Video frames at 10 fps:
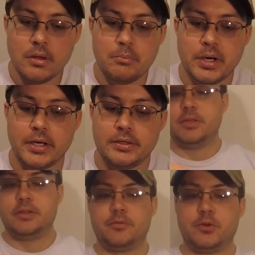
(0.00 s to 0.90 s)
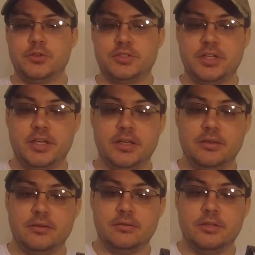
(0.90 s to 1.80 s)
And the first thing,
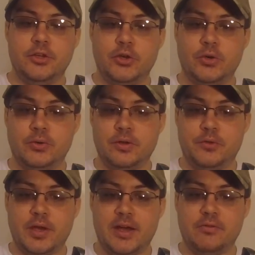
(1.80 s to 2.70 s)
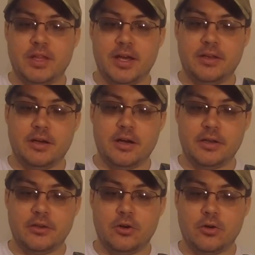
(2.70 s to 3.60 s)
you know, if you have line on
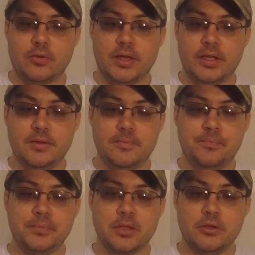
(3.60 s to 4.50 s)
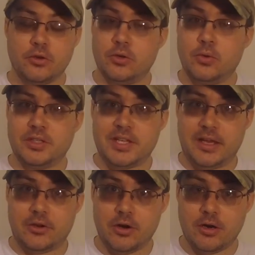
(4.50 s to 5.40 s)
it already, you're going to want to take
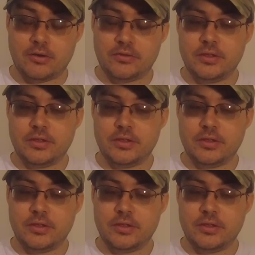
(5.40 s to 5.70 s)
it off.